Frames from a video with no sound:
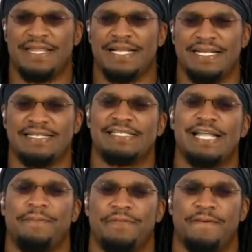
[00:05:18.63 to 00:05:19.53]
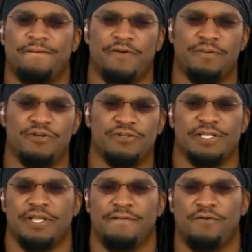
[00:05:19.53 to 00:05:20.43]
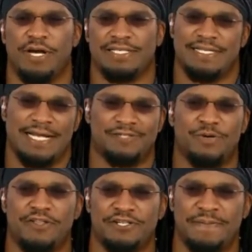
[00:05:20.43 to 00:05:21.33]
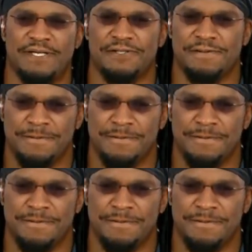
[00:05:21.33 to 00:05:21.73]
But that didn't stop them from using their voice, and that's why they're special.